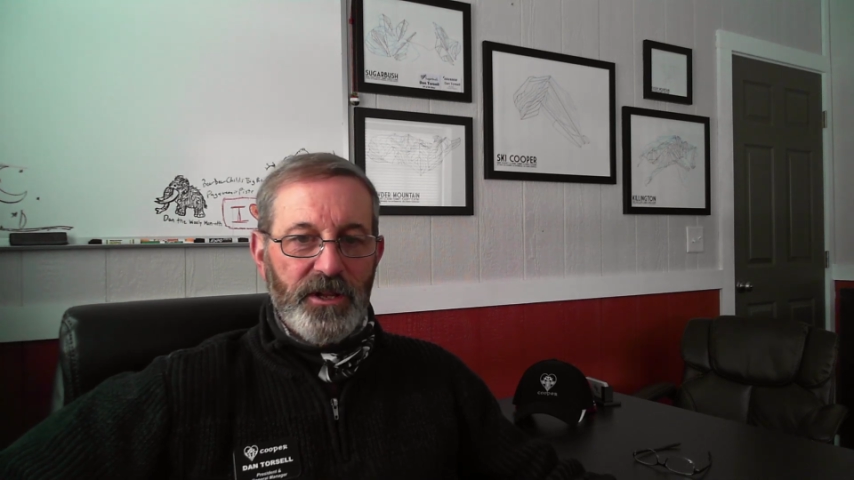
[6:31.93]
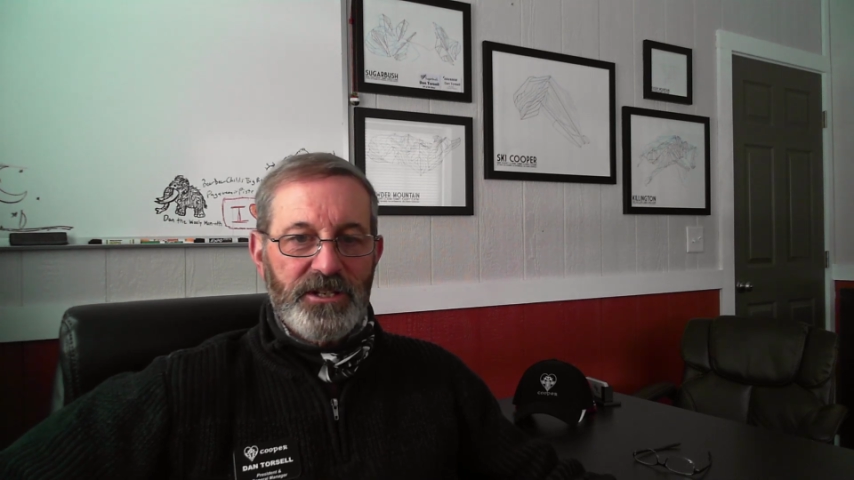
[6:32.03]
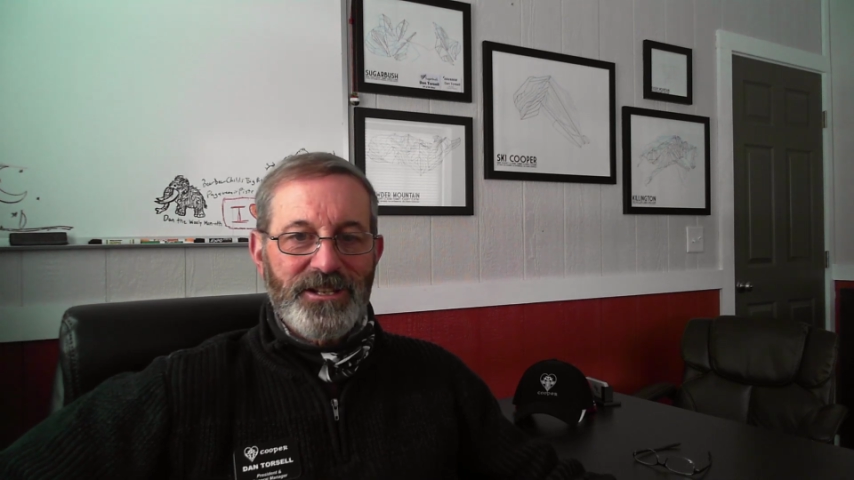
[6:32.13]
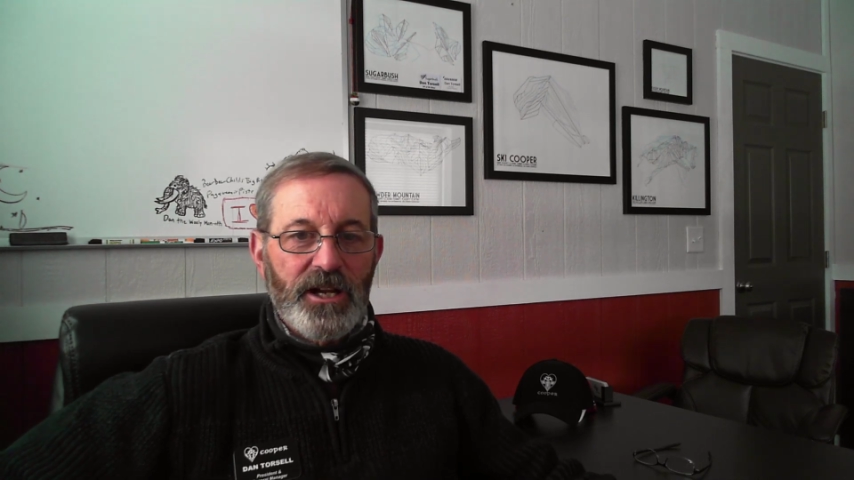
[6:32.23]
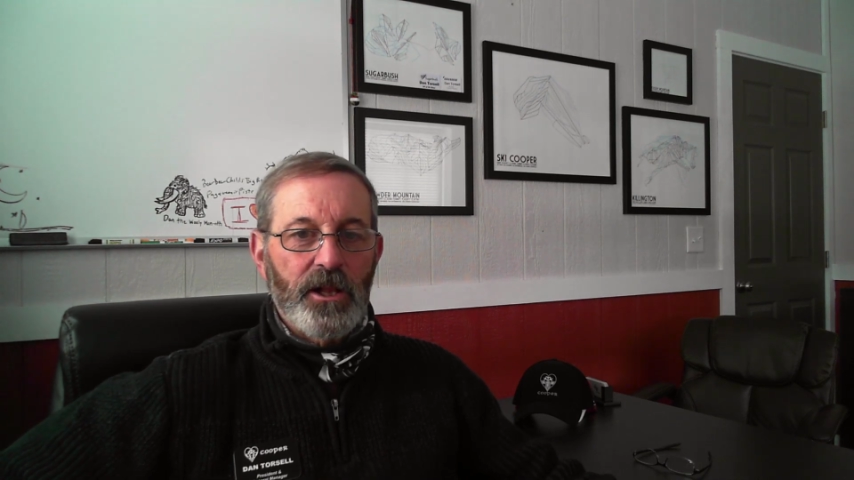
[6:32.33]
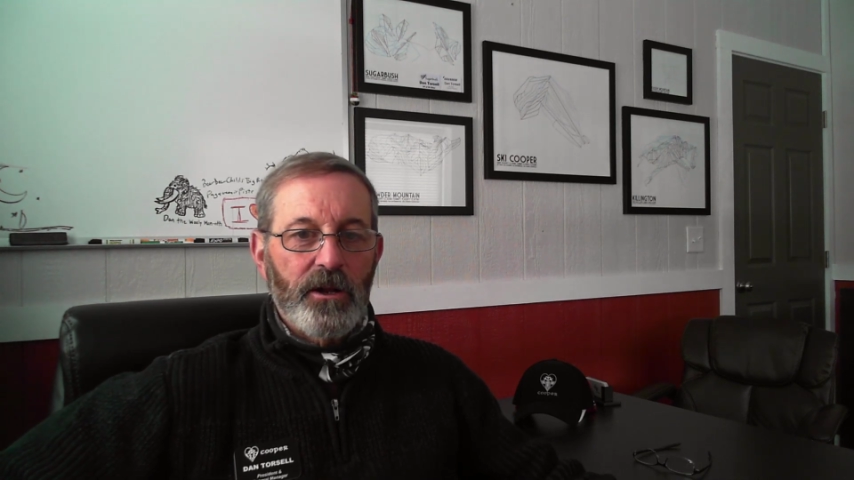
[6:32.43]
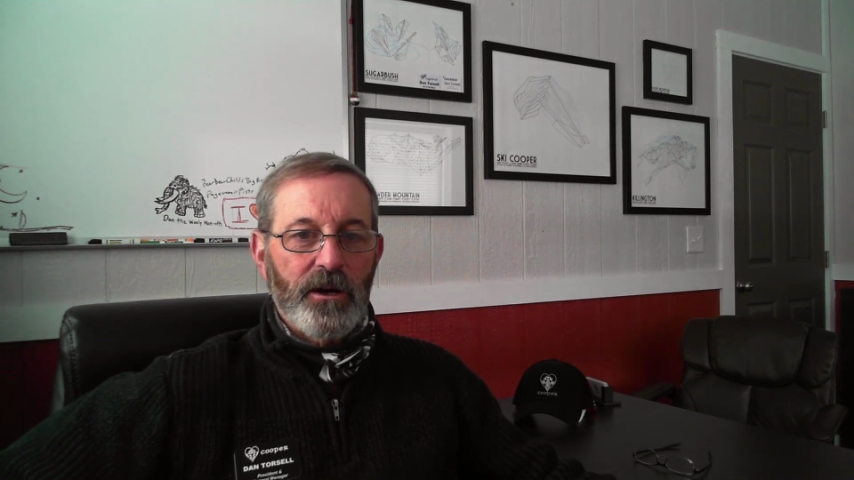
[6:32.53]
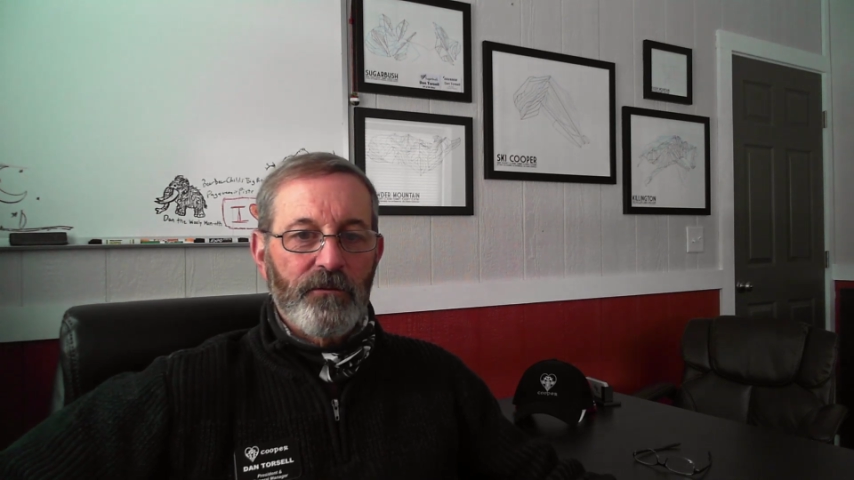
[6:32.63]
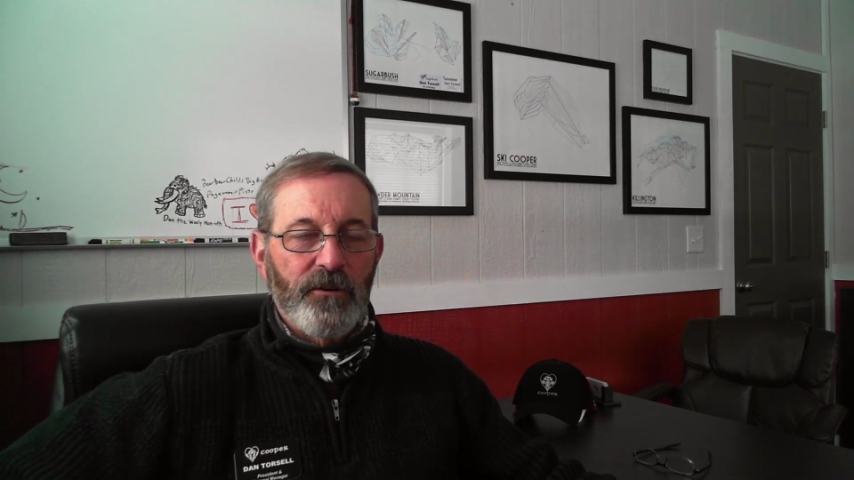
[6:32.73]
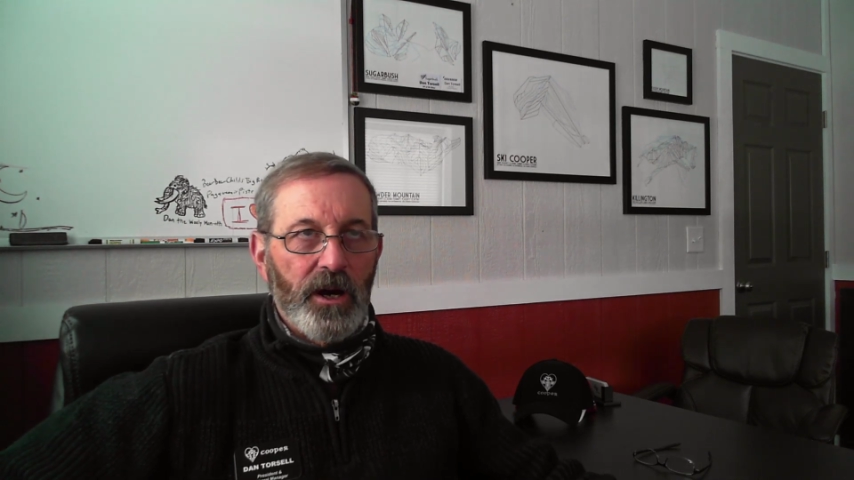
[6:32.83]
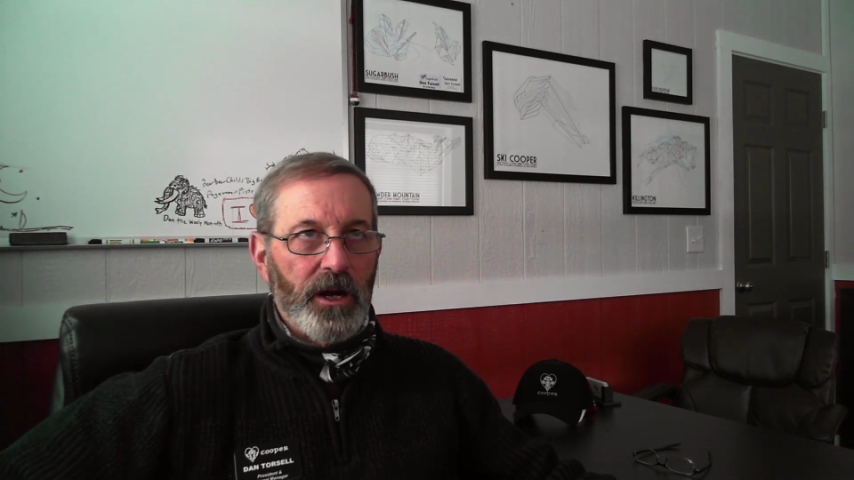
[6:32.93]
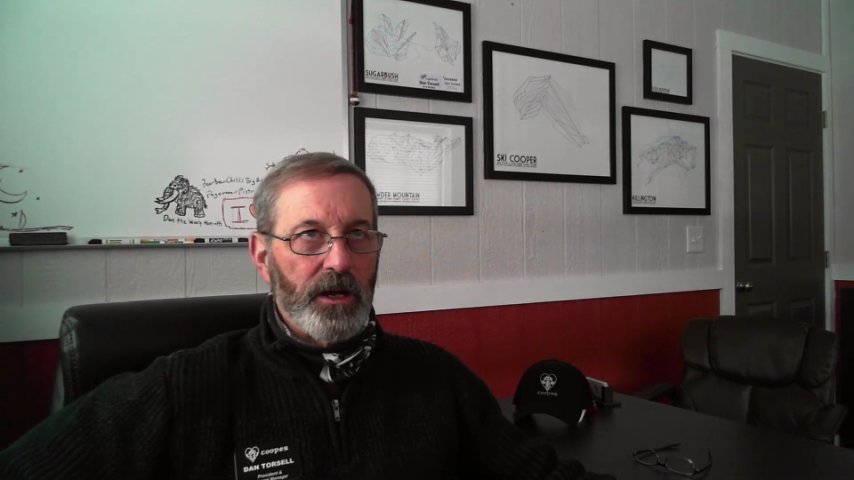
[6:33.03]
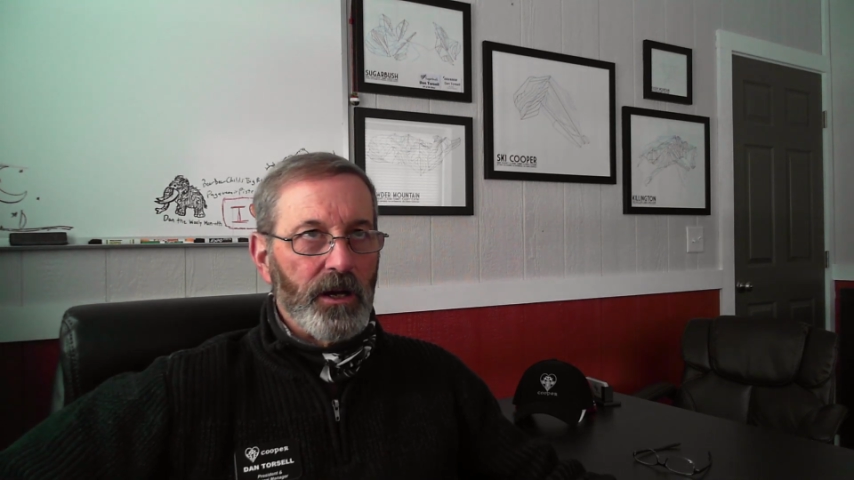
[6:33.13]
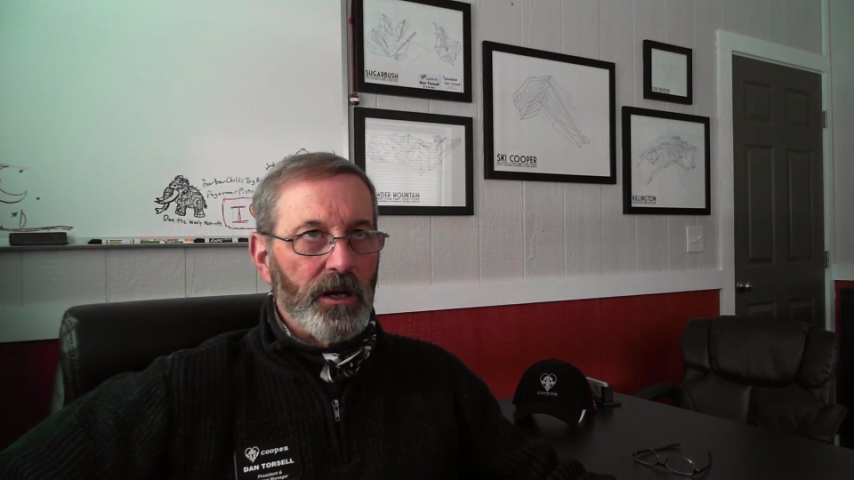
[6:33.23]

things to clarify.